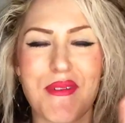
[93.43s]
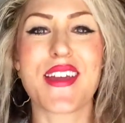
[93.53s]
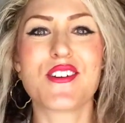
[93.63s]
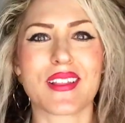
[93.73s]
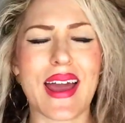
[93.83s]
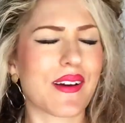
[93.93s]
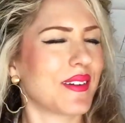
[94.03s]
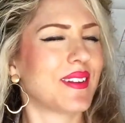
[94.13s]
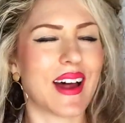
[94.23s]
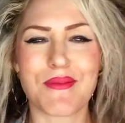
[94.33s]
And you're like,
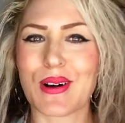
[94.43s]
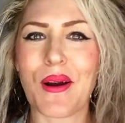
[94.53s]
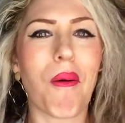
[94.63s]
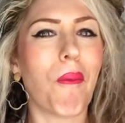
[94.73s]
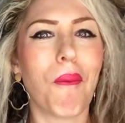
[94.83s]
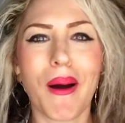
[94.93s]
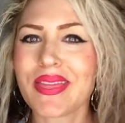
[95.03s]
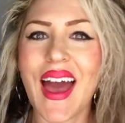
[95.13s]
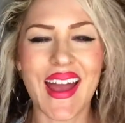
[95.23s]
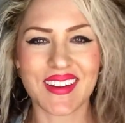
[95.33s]
Summer, what
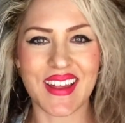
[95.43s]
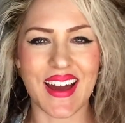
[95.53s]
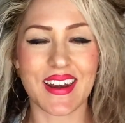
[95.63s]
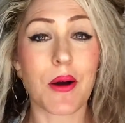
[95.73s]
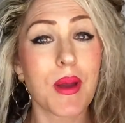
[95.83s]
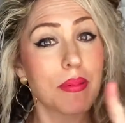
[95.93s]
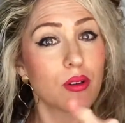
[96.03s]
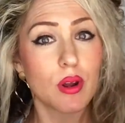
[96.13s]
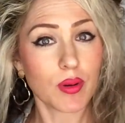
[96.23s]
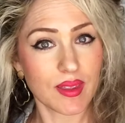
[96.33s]
the heck is that? Now, maybe
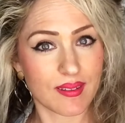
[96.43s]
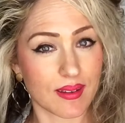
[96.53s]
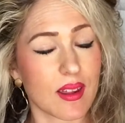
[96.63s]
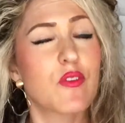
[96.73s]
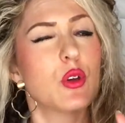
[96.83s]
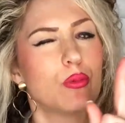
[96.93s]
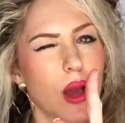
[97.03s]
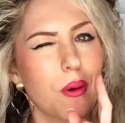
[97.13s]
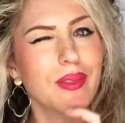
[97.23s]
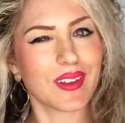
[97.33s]
you know what this is. If you
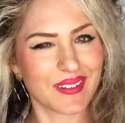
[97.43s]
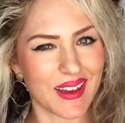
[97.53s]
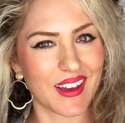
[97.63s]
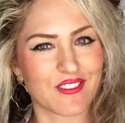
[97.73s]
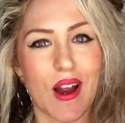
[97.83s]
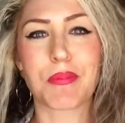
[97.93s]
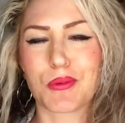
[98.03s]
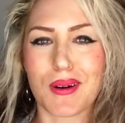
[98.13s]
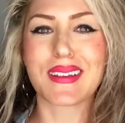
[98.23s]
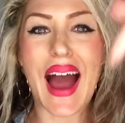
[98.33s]
know what this is, drop the
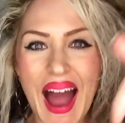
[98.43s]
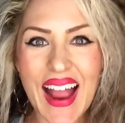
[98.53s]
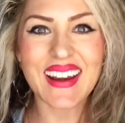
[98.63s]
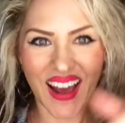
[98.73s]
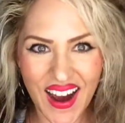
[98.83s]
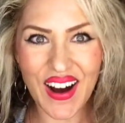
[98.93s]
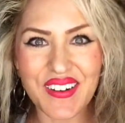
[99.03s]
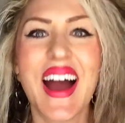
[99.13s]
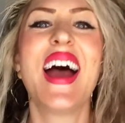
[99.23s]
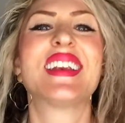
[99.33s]
words I
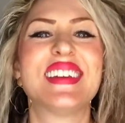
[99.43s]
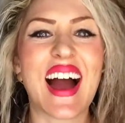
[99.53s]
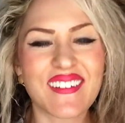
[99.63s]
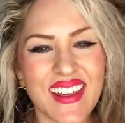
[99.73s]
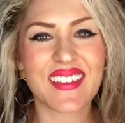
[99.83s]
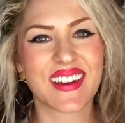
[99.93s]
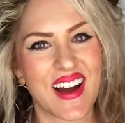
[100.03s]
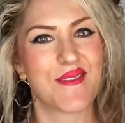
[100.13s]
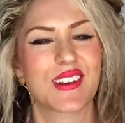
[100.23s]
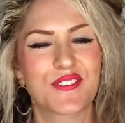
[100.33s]
know down in the
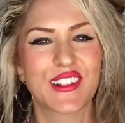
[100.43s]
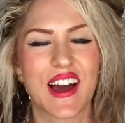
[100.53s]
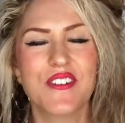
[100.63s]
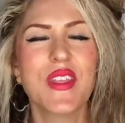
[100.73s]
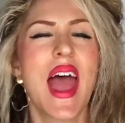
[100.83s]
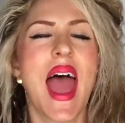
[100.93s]
comments below.